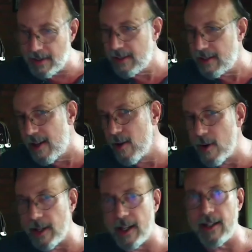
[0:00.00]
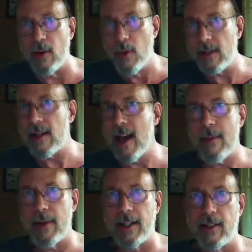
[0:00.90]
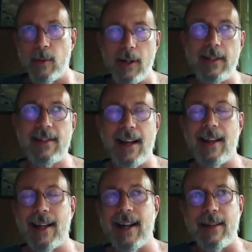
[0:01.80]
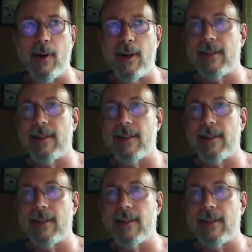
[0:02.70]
queuing into what's happening in the world. It's not like that anymore.